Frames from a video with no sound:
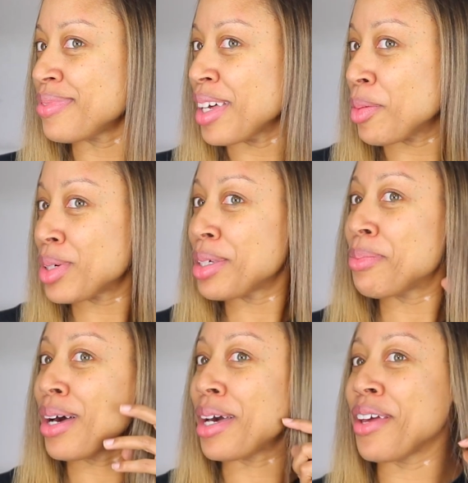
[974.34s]
I'm really
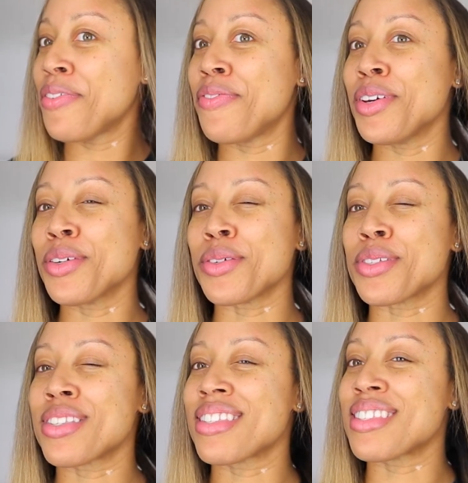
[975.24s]
pumped. It feels
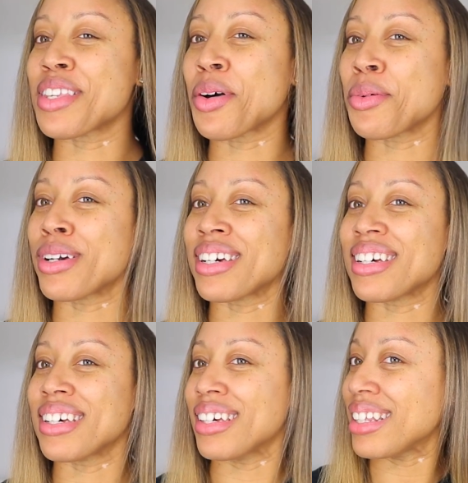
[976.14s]
so
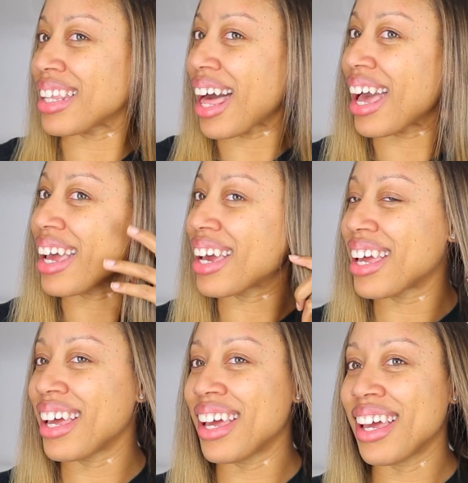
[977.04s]
good.
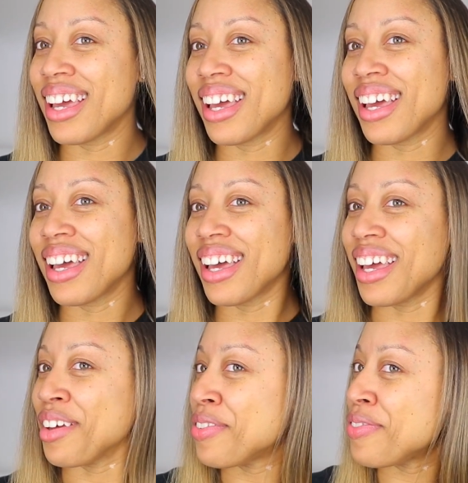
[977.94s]
Like,
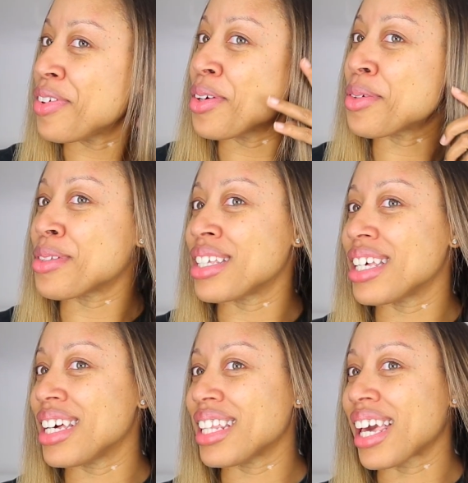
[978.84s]
it feels
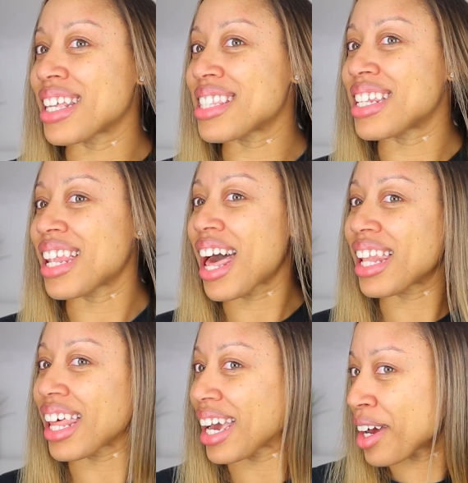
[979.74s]
good. Like, it's
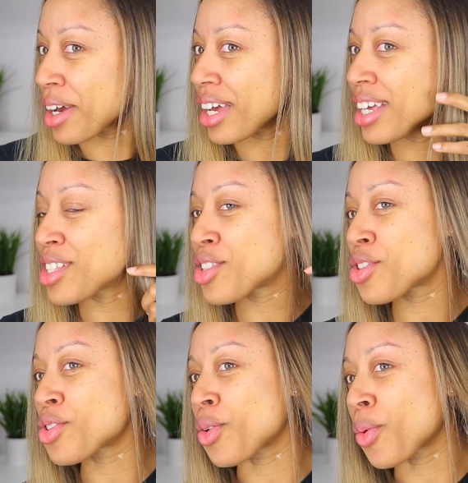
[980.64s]
not like a
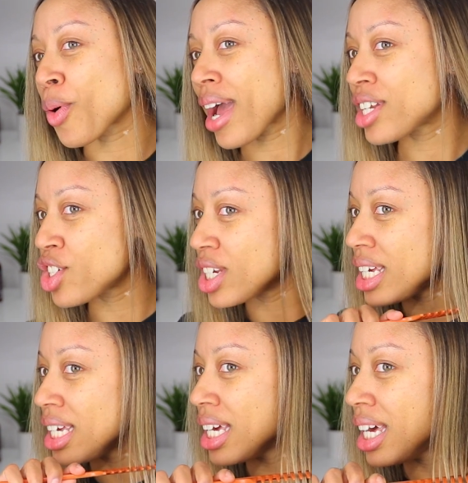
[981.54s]

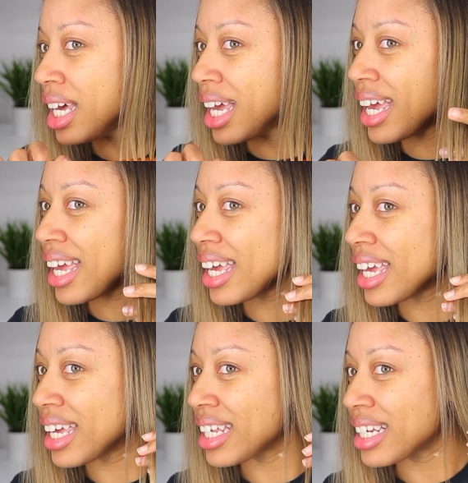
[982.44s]
scratchy
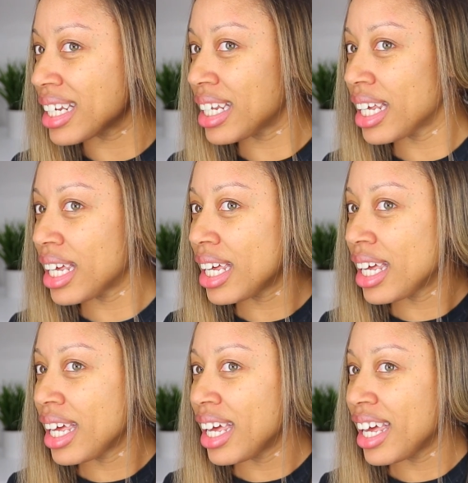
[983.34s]
end
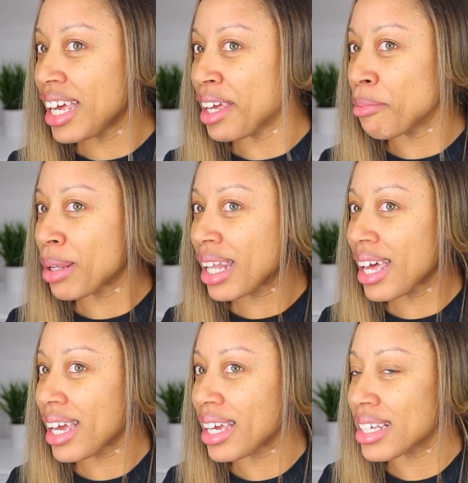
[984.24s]
in
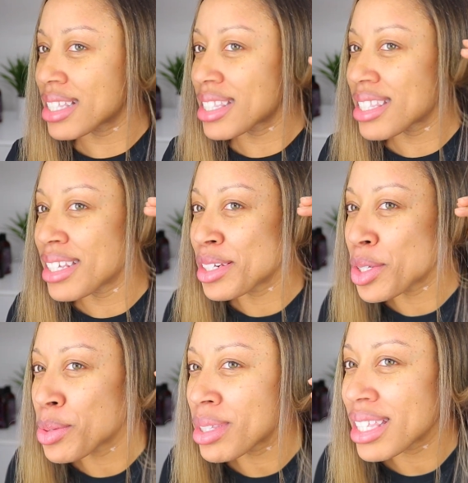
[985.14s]
place.
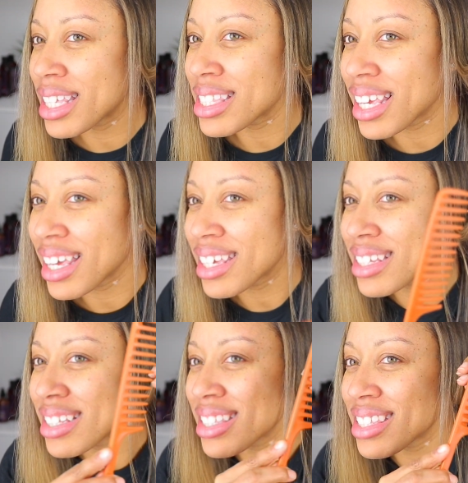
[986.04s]
Do you see these
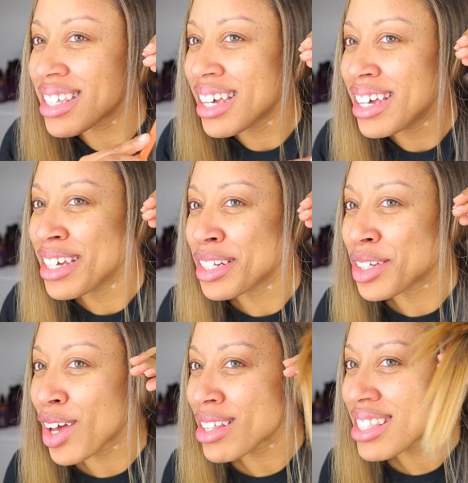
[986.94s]
ends?
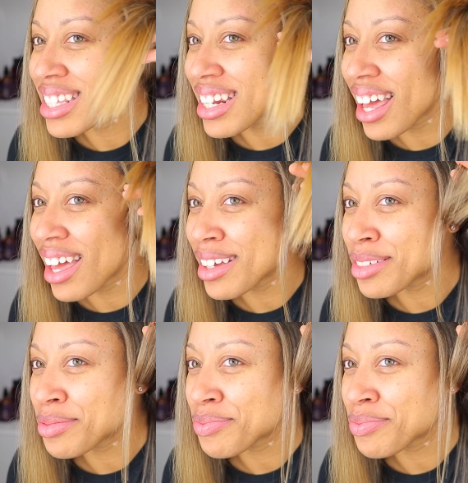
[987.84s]
Do y'all see that?